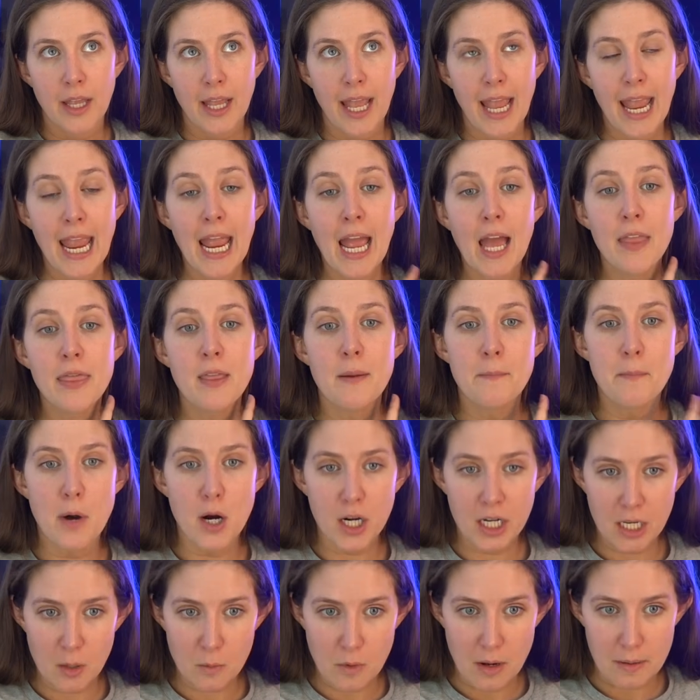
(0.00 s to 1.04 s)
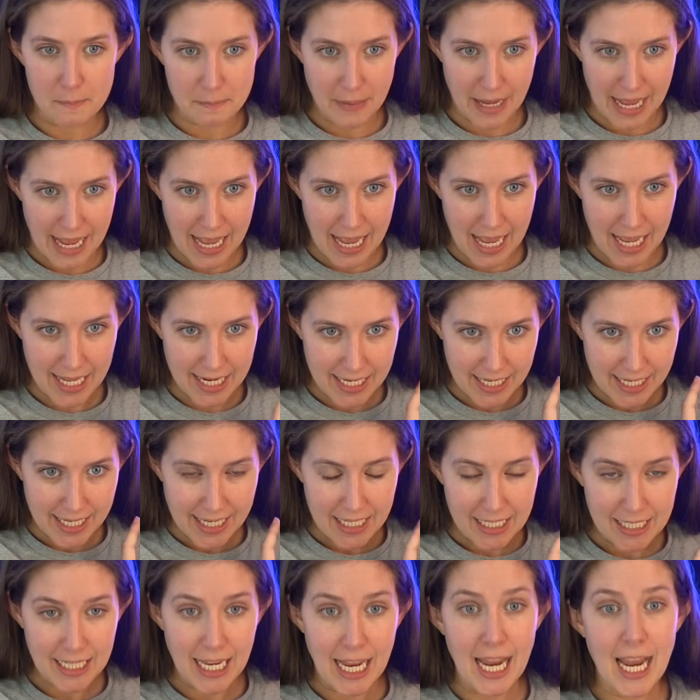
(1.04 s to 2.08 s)
and the market went bad
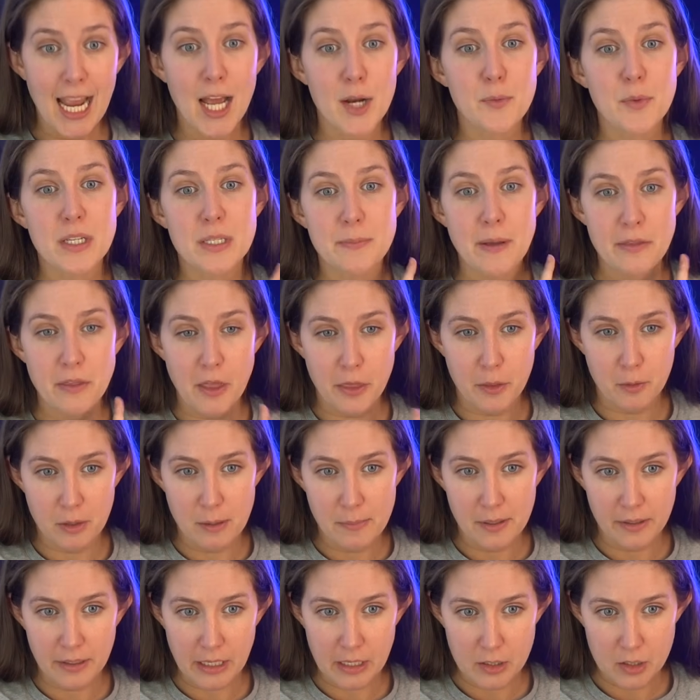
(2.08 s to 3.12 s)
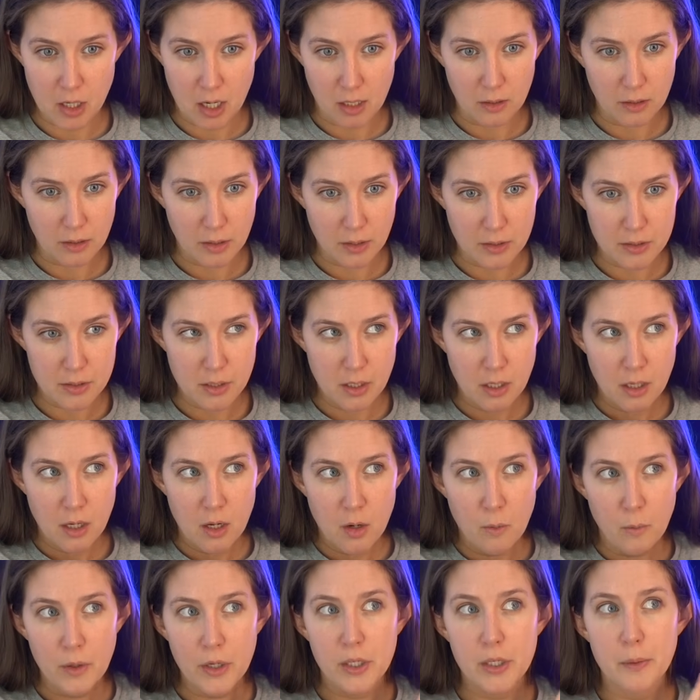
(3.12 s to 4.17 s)
and we spent the $3 billion,
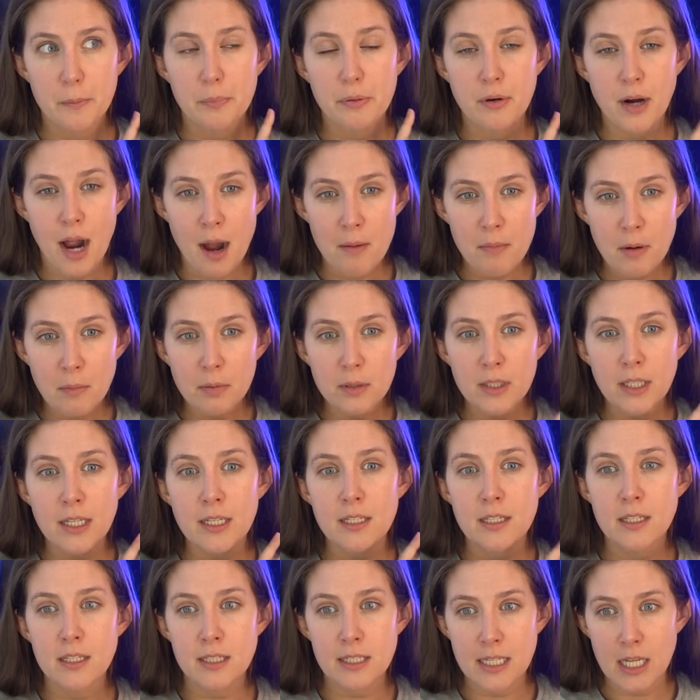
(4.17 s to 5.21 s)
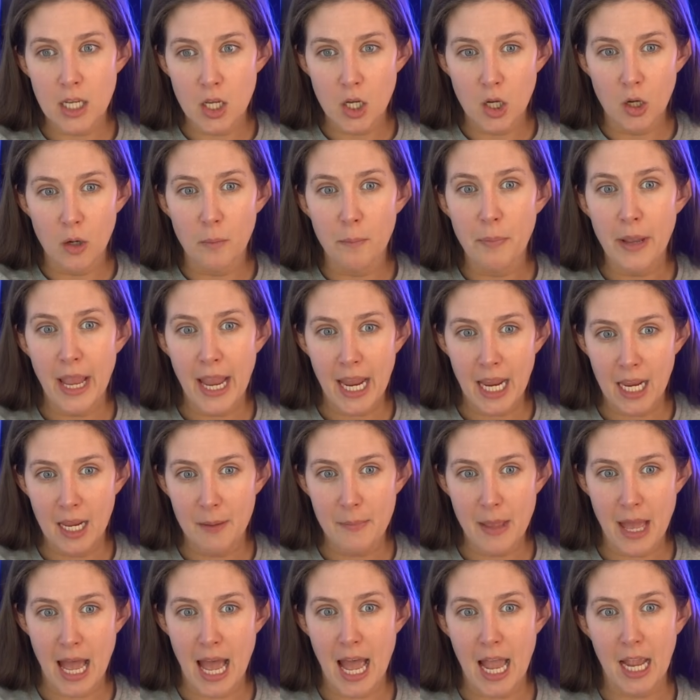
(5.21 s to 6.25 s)
we could probably still pay
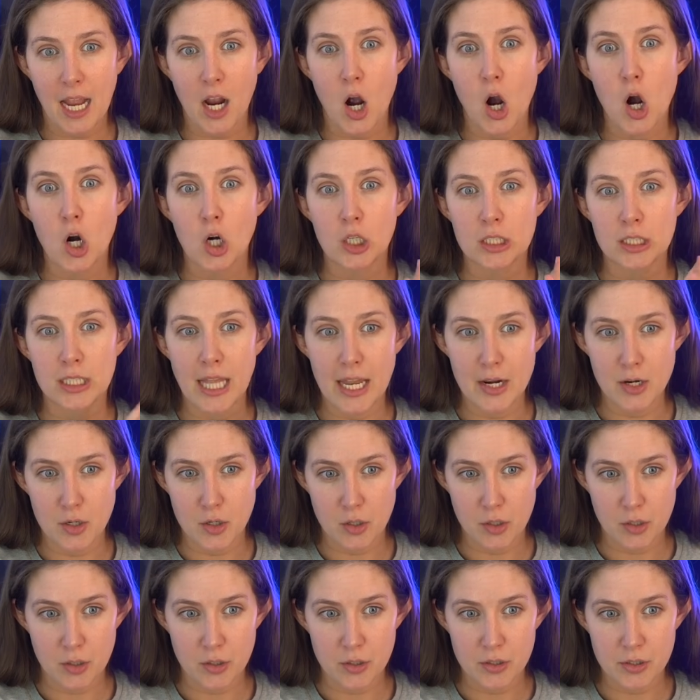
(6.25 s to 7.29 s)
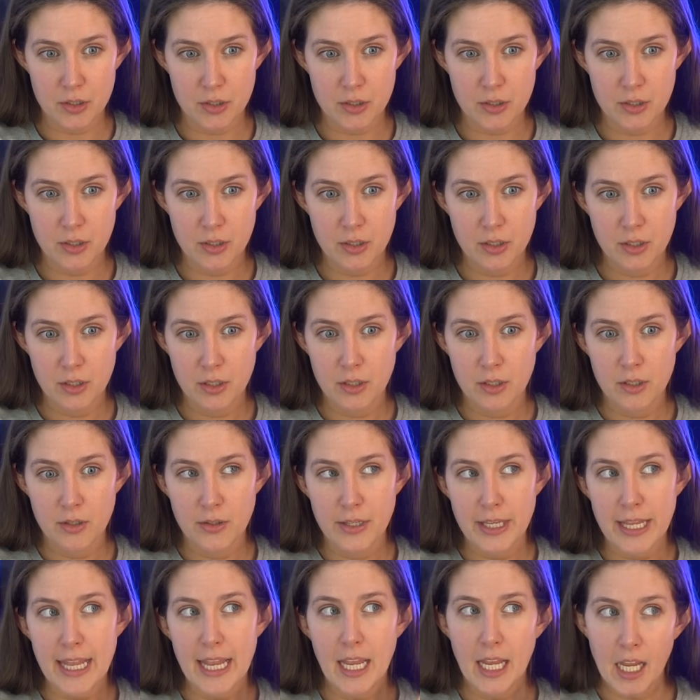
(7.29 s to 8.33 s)
back our lenders
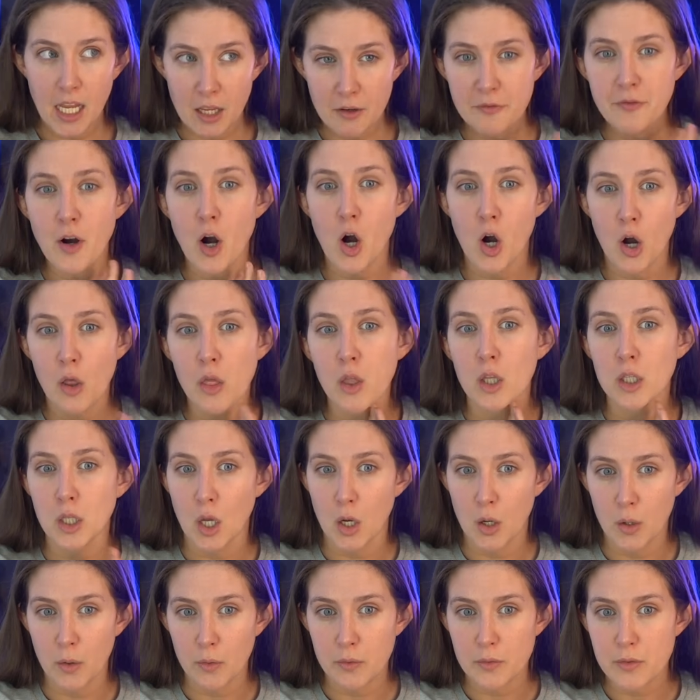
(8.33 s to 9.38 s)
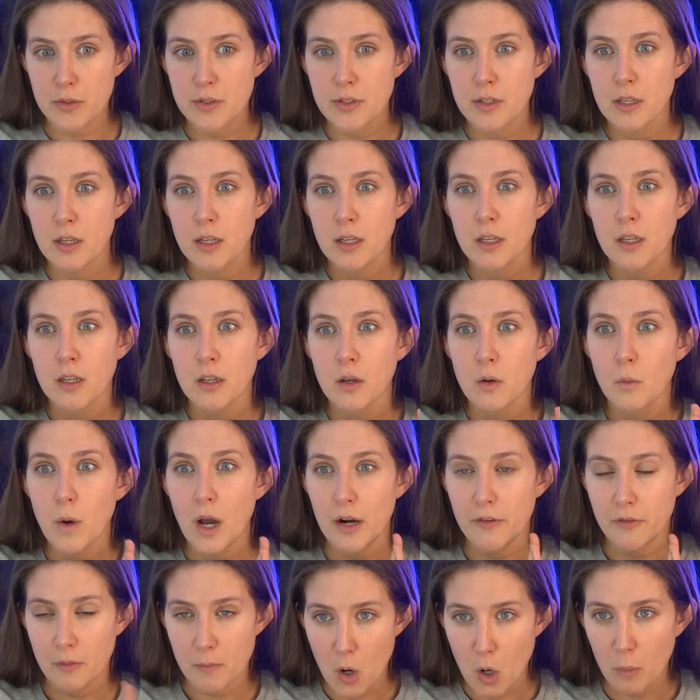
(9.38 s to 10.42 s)
if all the loans
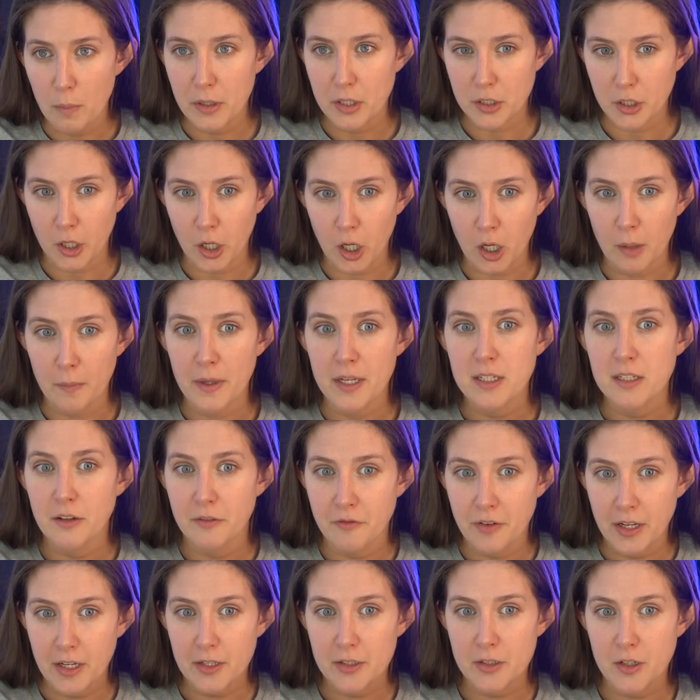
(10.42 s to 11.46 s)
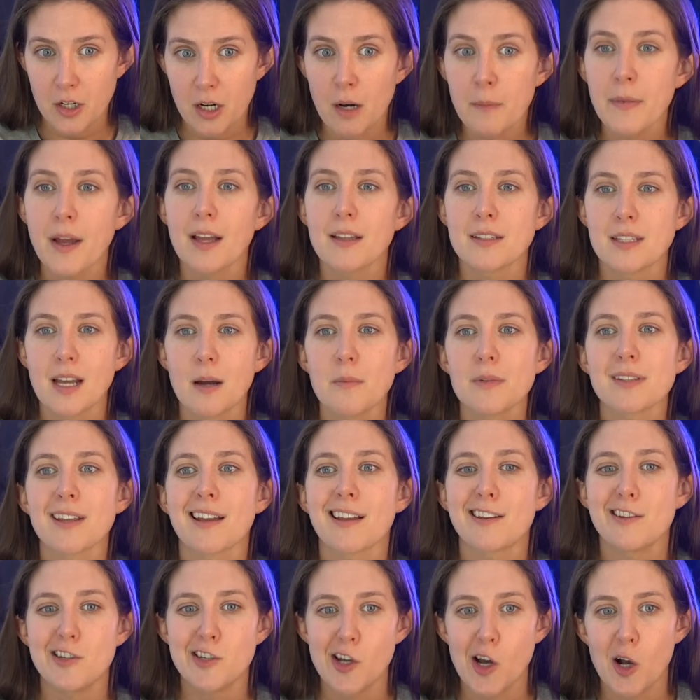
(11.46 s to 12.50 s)
went from open term to fixed term. And Sam was
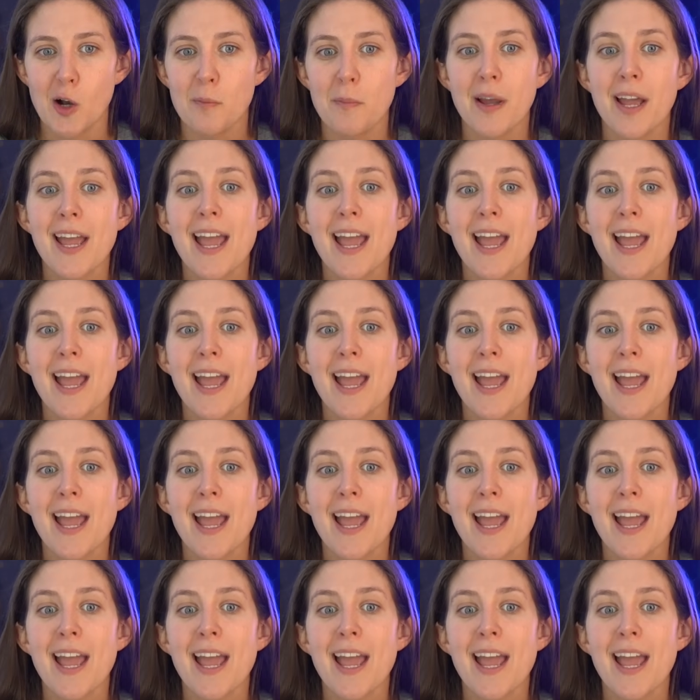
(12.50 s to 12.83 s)
like, dope.